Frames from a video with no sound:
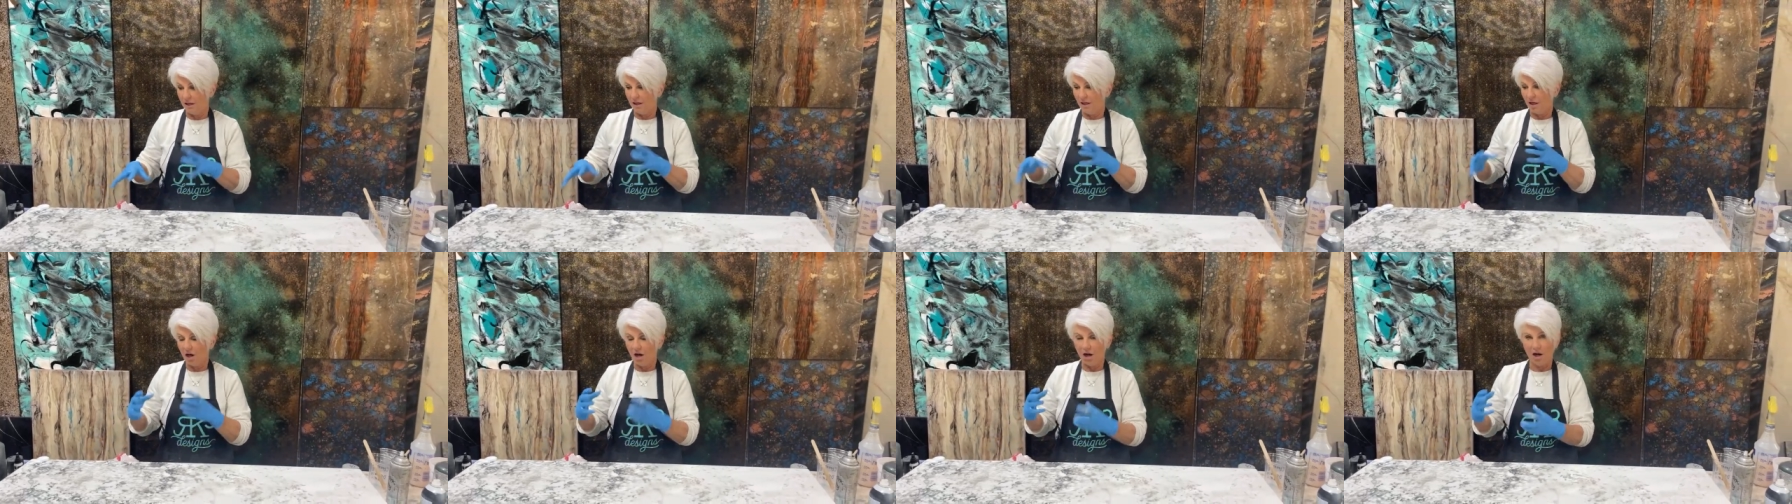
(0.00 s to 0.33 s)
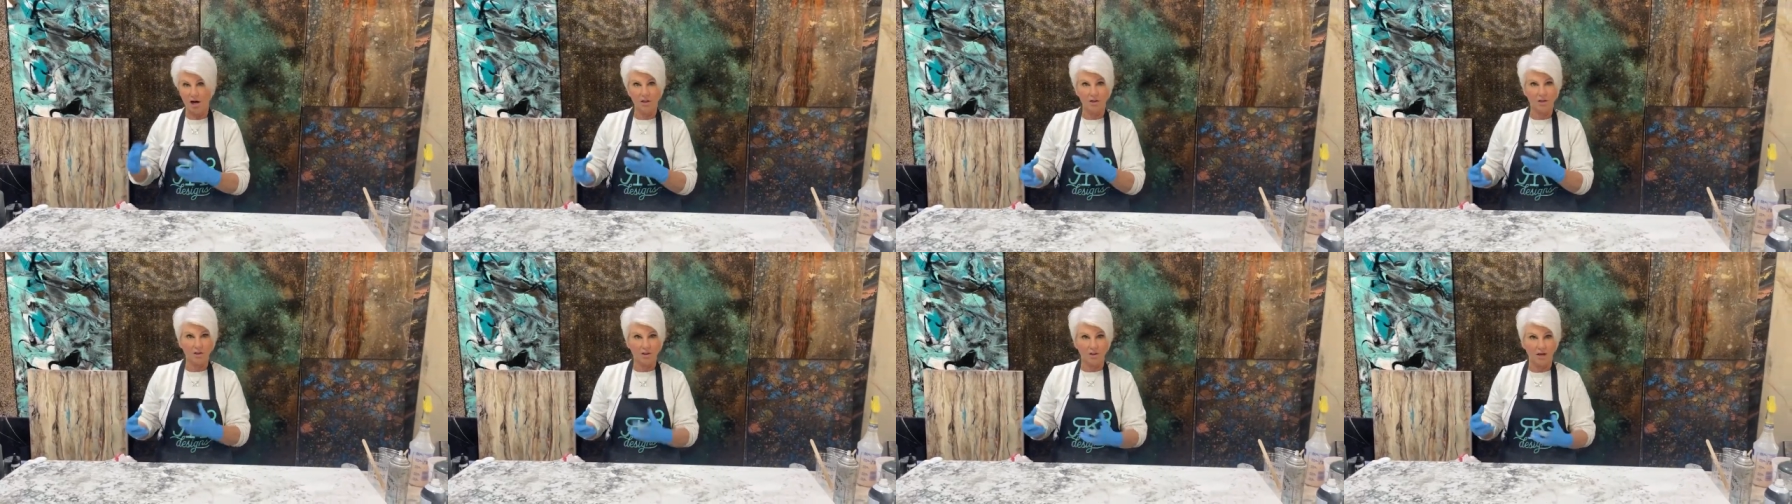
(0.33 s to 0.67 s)

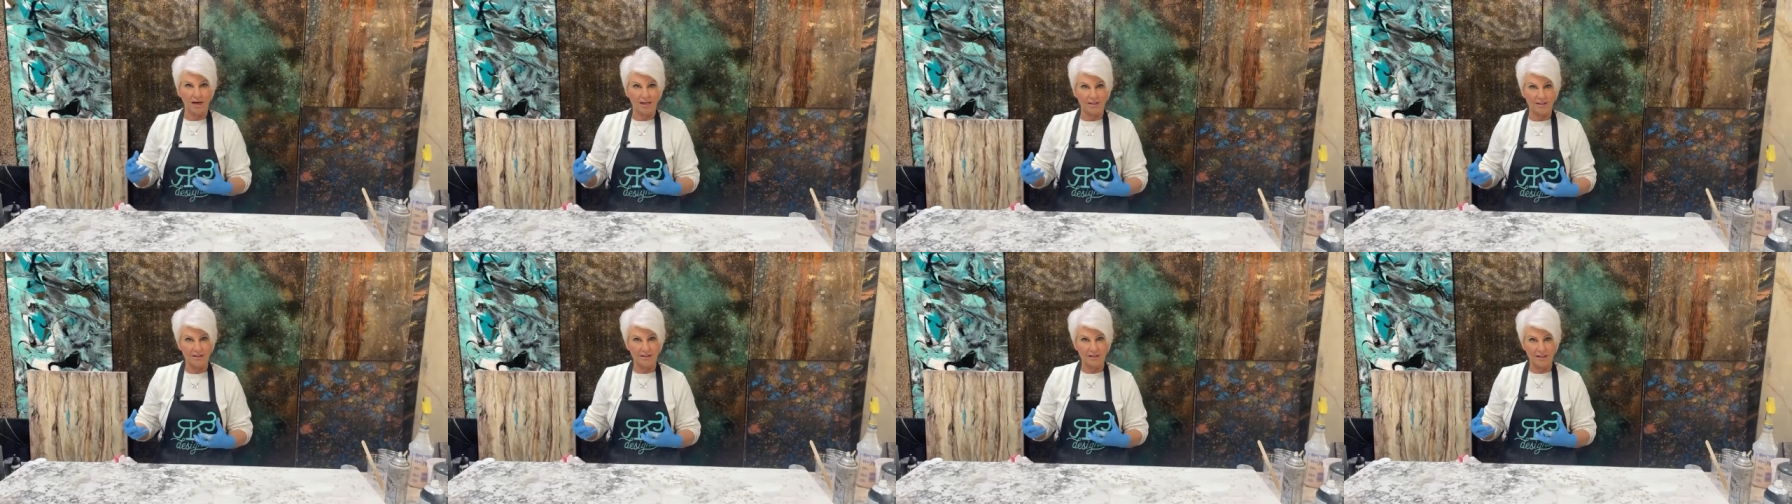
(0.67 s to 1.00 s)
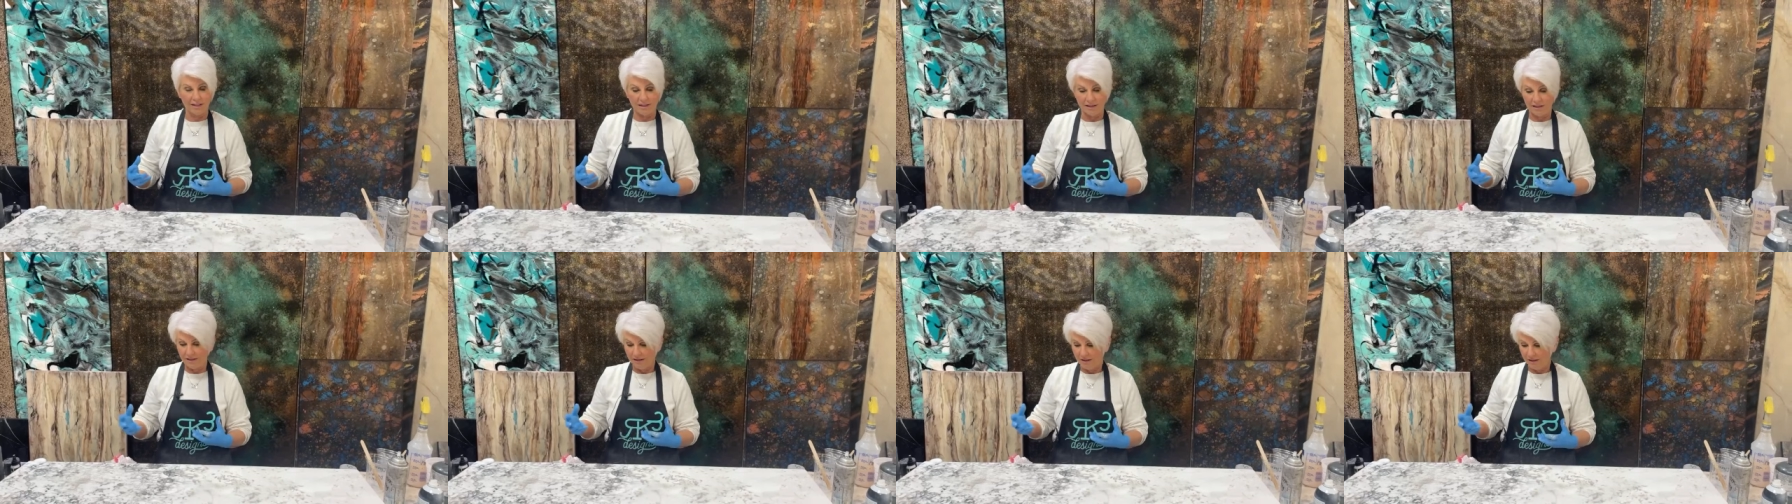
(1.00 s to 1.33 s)

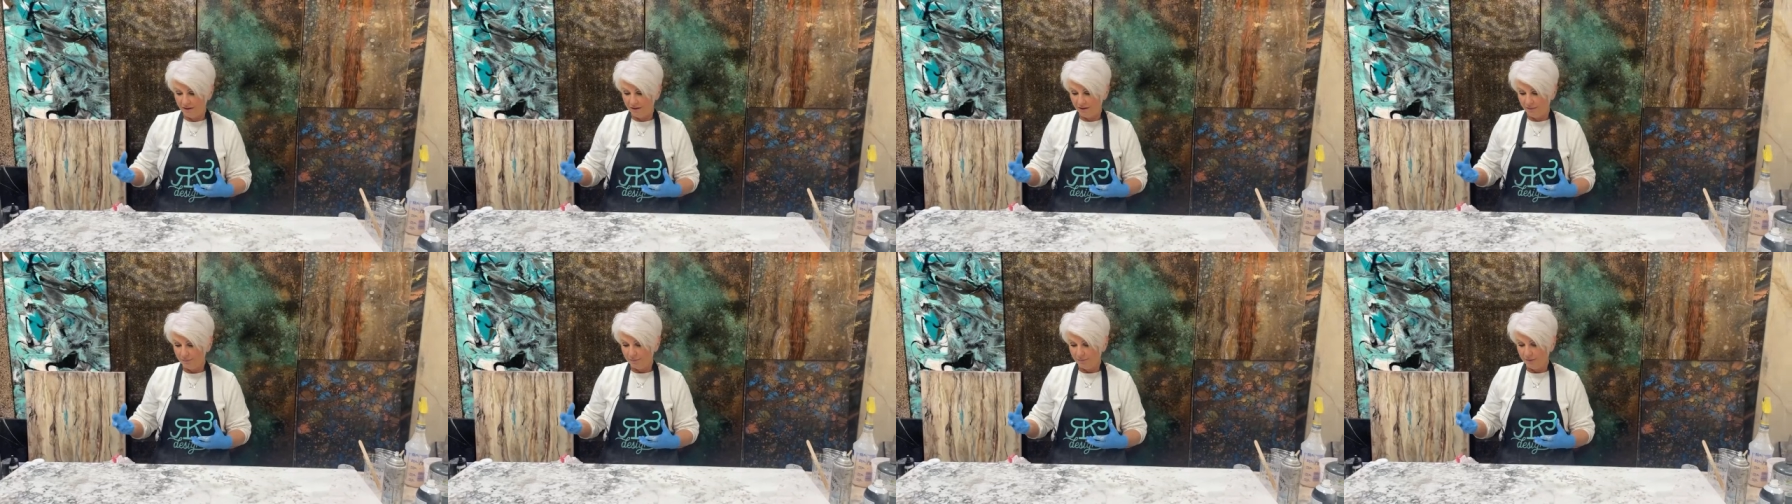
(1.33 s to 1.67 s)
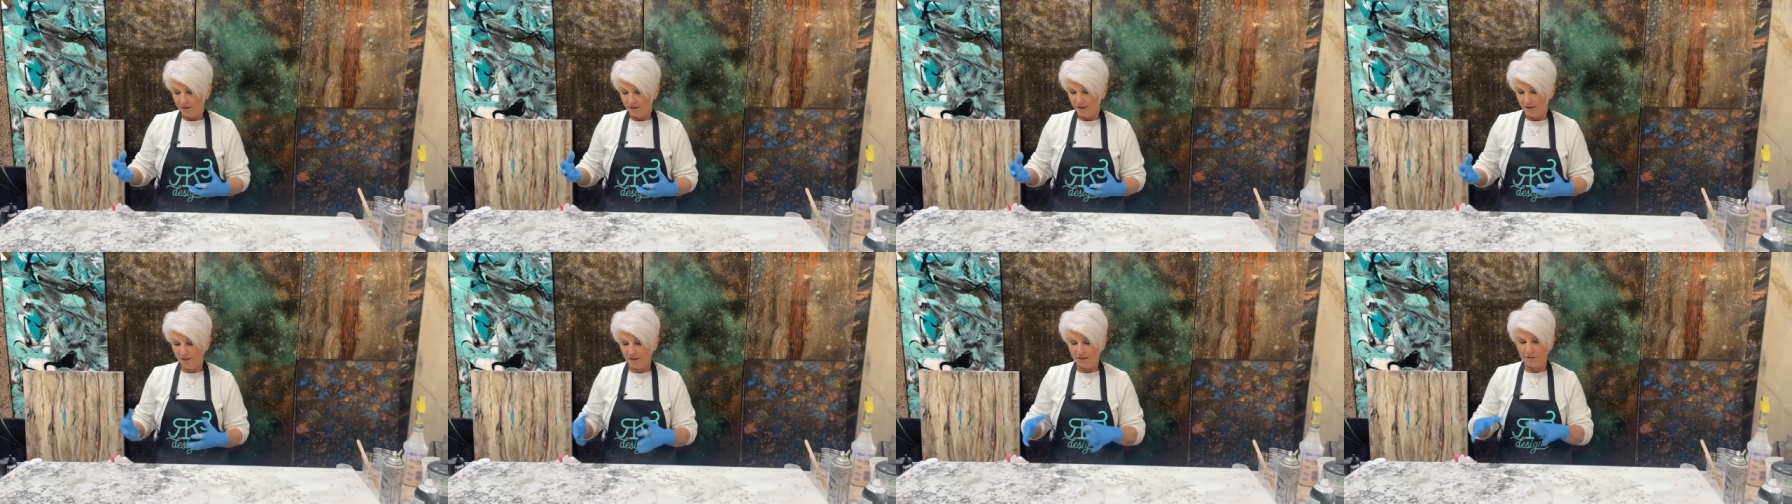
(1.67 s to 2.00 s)
contrasting,
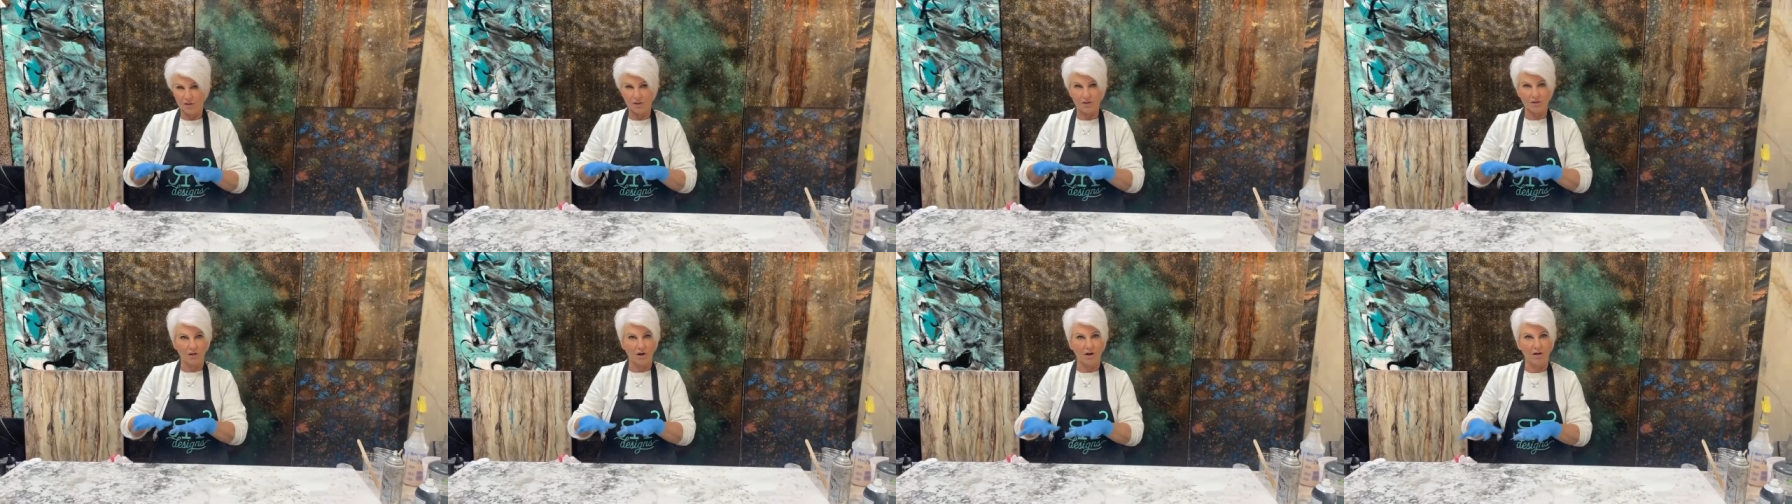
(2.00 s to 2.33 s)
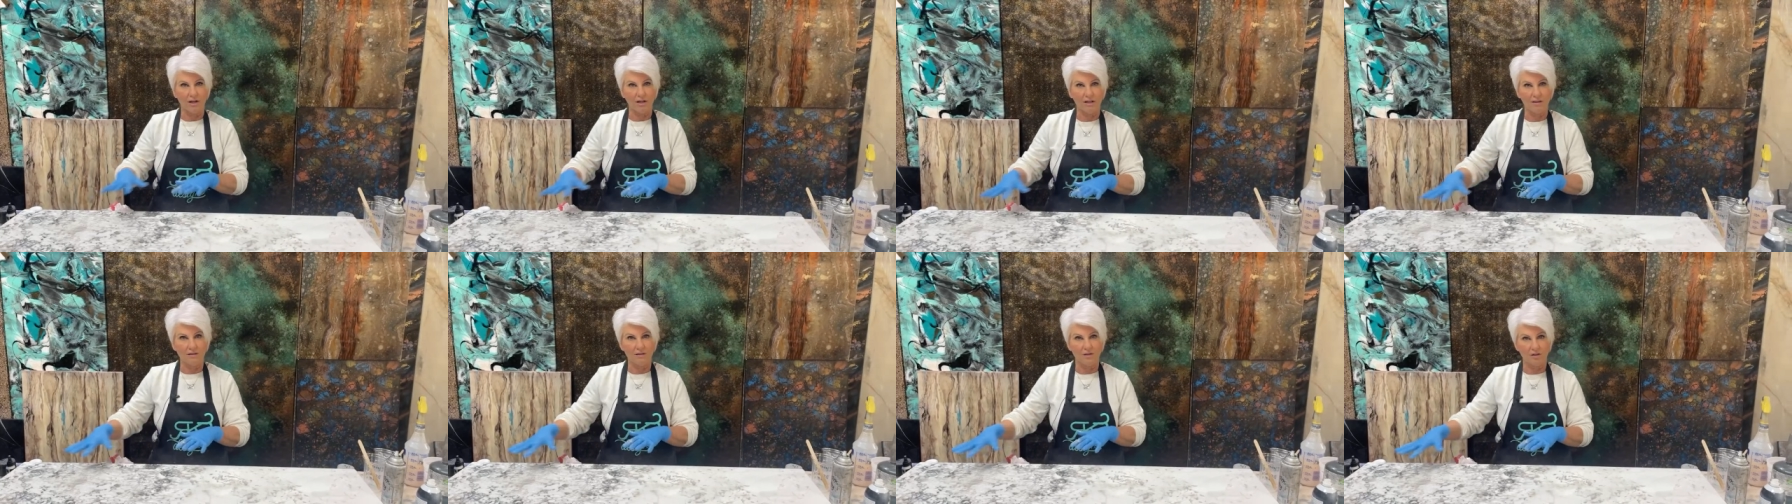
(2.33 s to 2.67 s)
it's
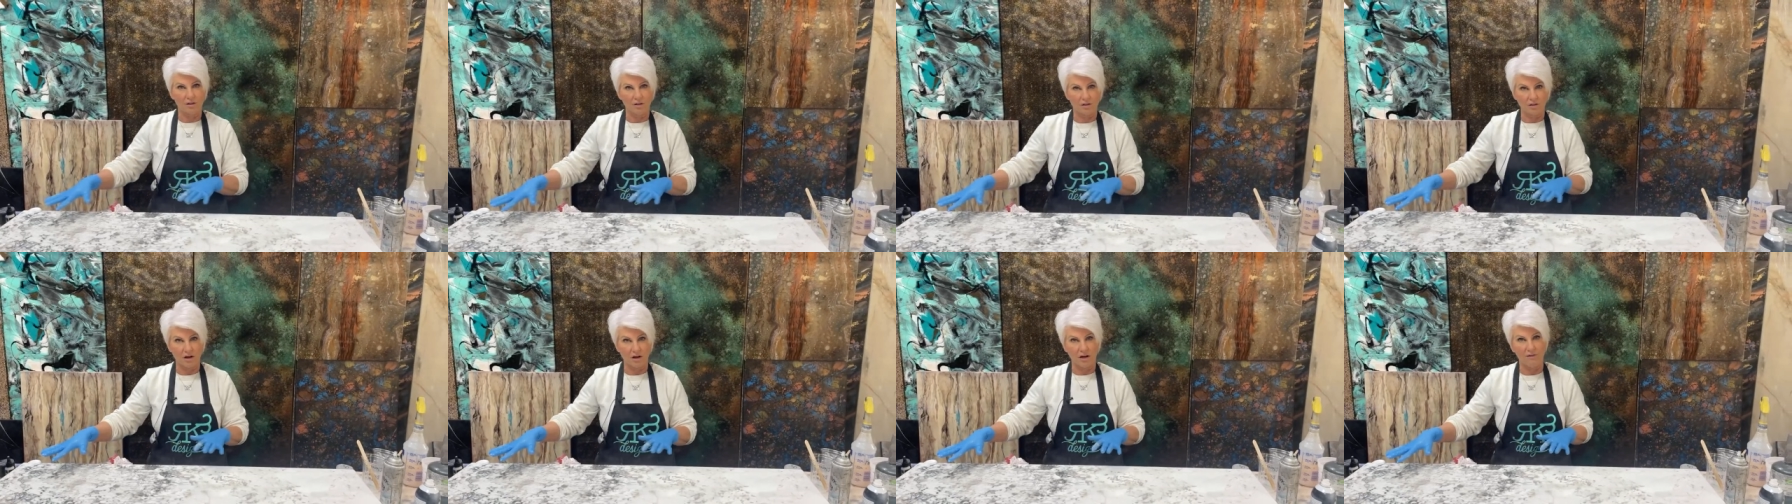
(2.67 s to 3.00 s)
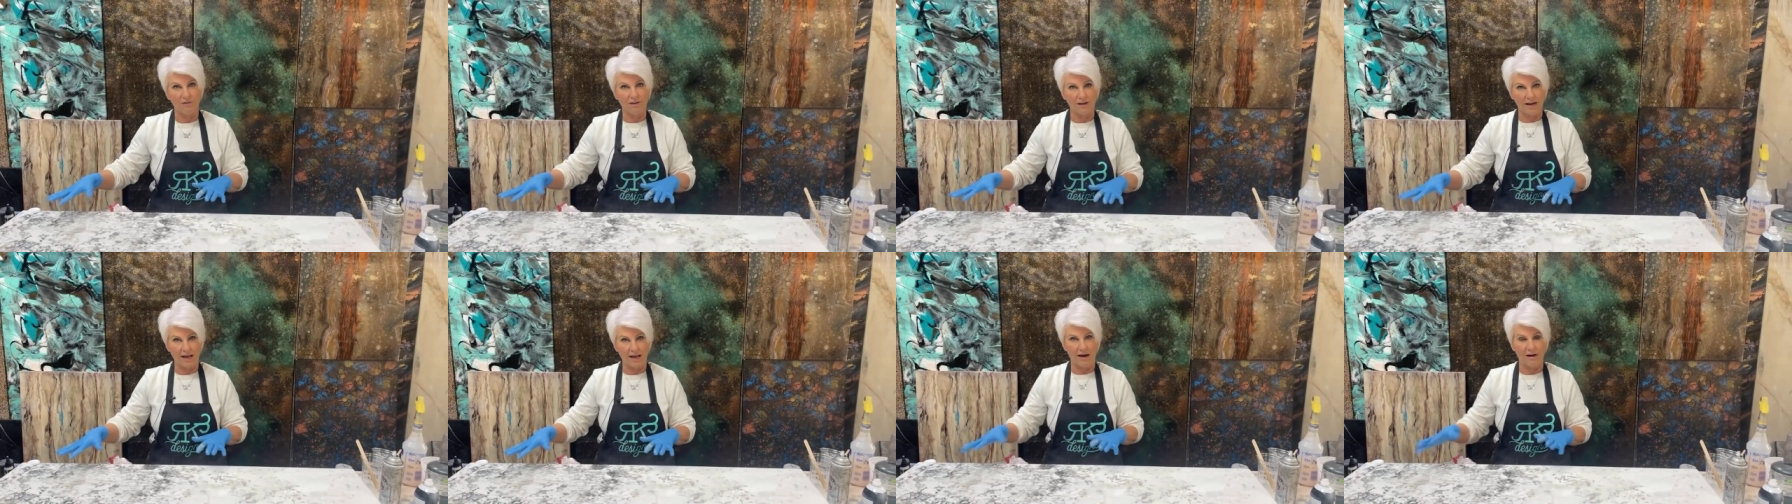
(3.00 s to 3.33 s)
starting to
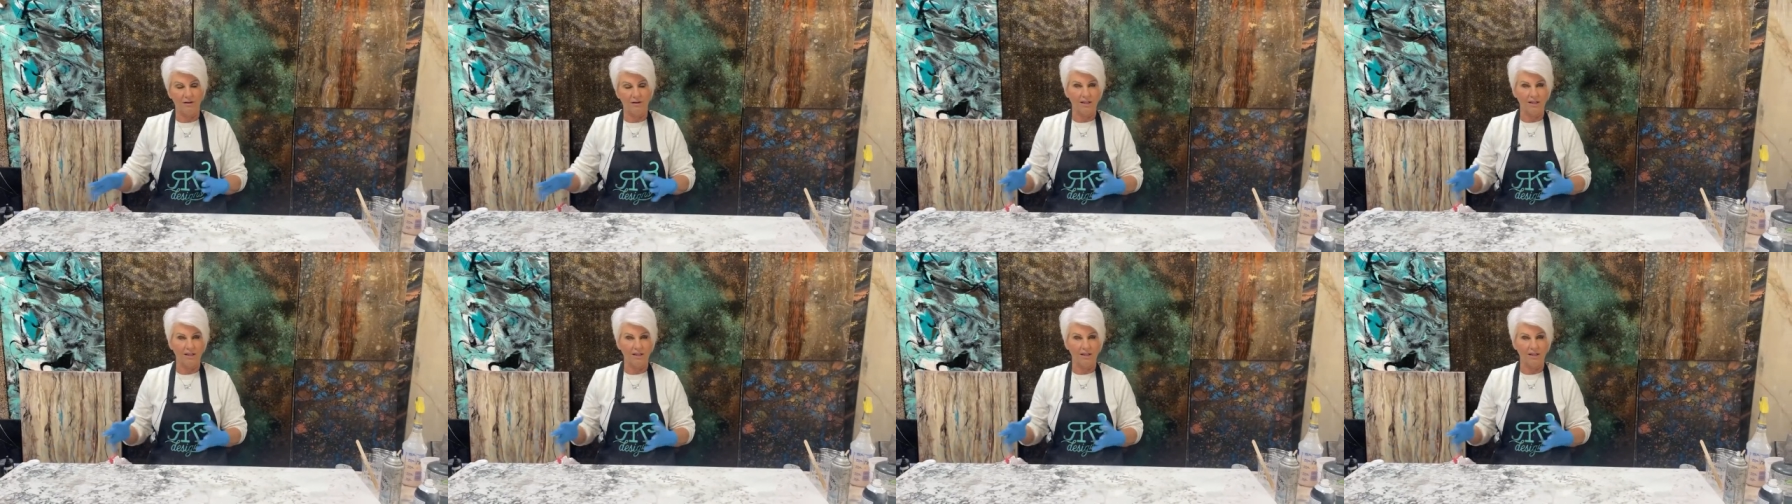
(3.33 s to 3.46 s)
soften out.